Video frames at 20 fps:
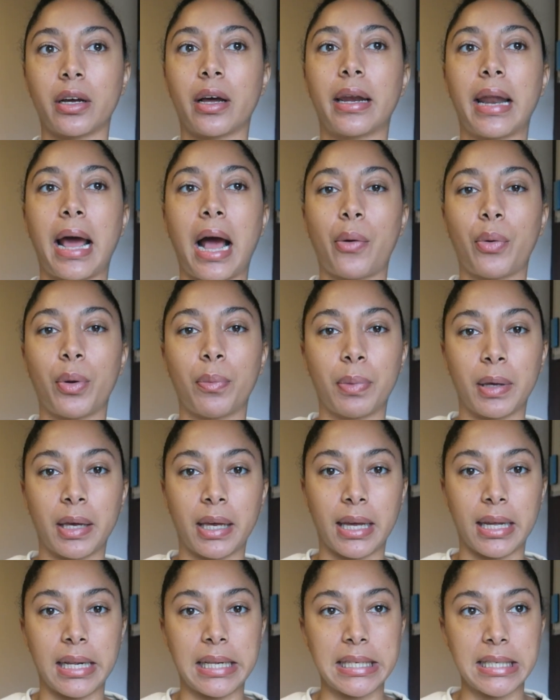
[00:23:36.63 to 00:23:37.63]
and how it
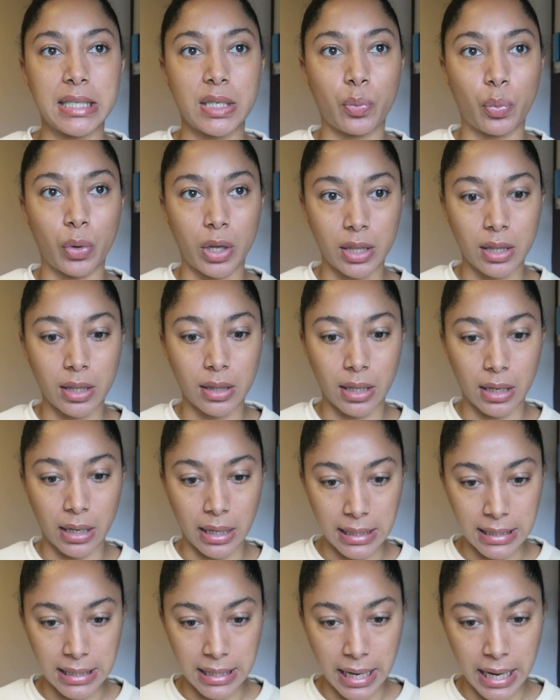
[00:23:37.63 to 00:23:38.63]
begins with the
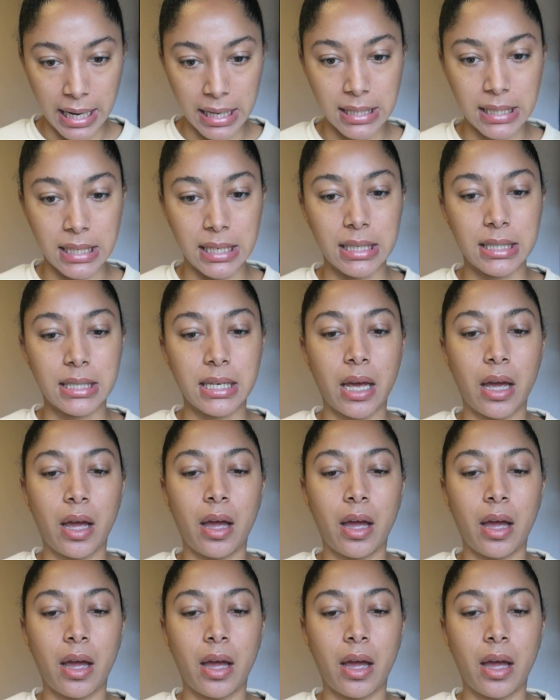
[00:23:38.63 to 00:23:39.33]
1980s.